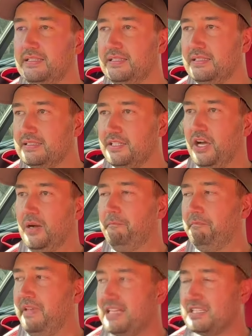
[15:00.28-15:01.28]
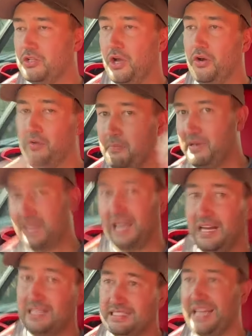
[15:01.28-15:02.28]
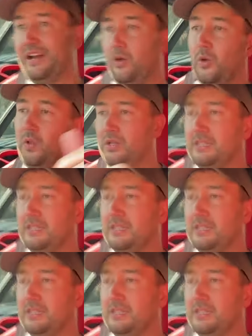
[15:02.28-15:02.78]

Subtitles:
So yeah, there's no room behind us at all,